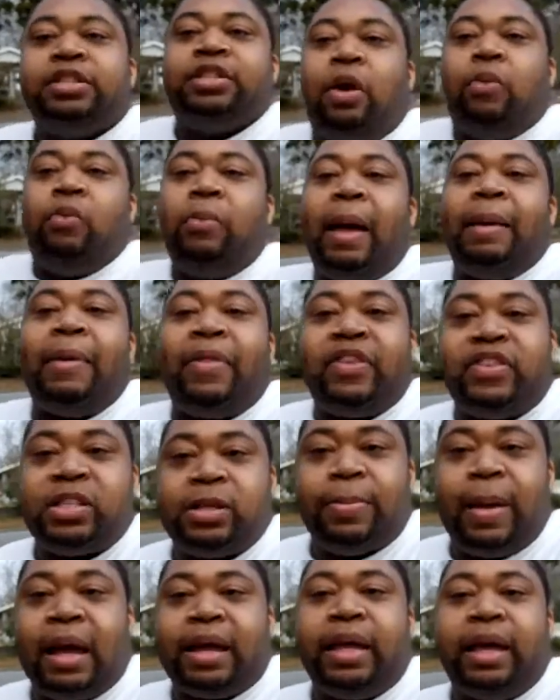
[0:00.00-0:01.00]
Don't make them
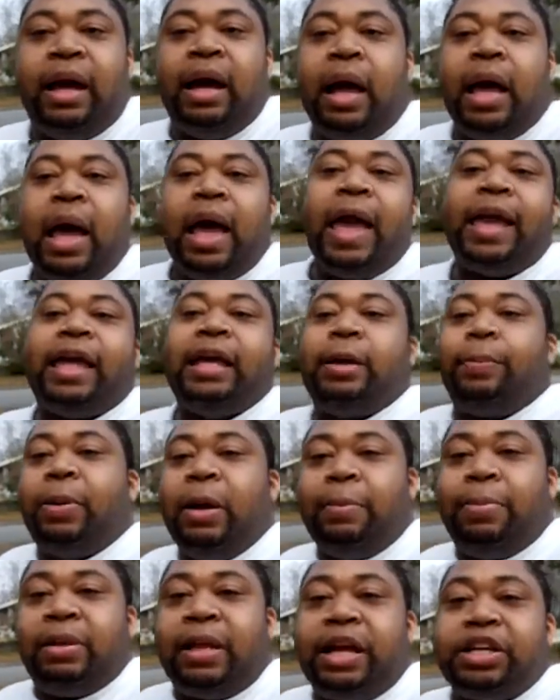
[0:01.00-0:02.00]
sit back here and get the
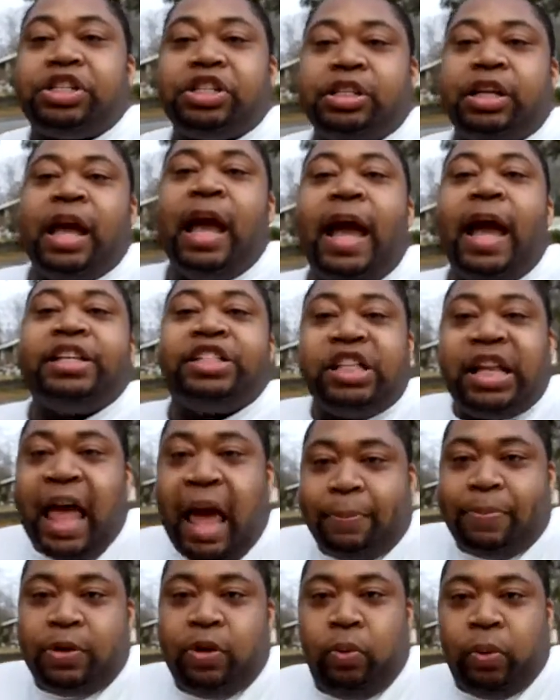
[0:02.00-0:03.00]
pimpulation and
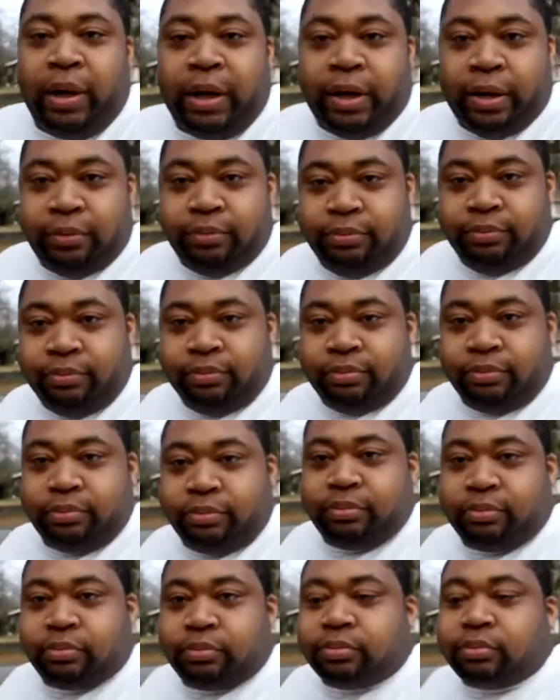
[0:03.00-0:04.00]
slap you with it.
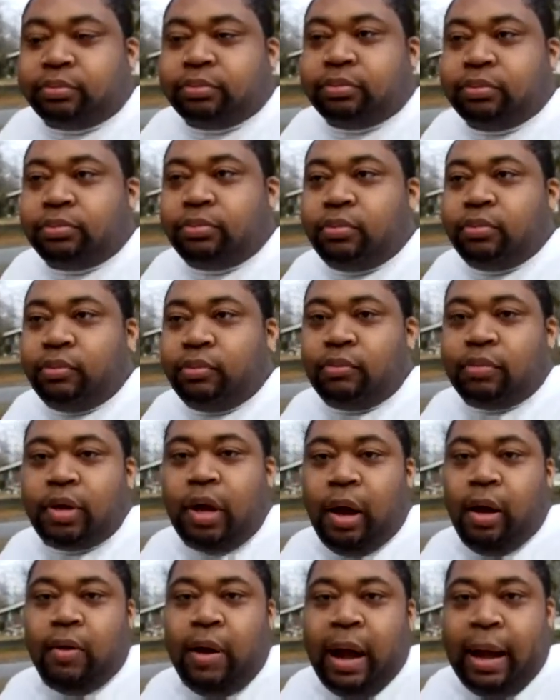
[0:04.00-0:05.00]

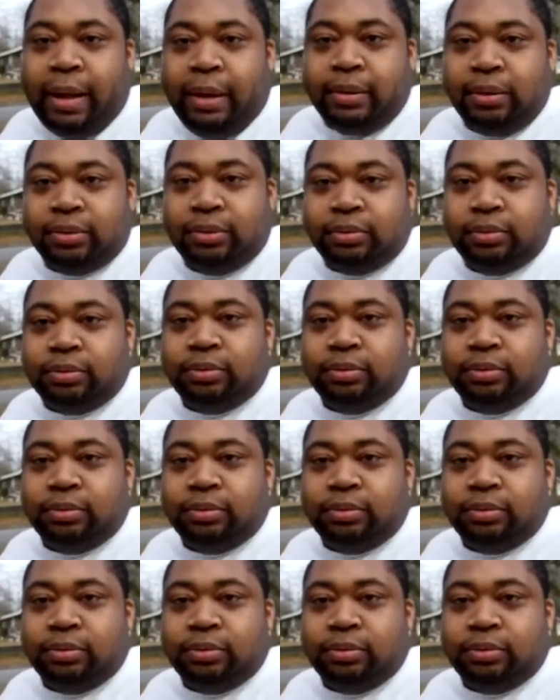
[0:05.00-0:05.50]
All right?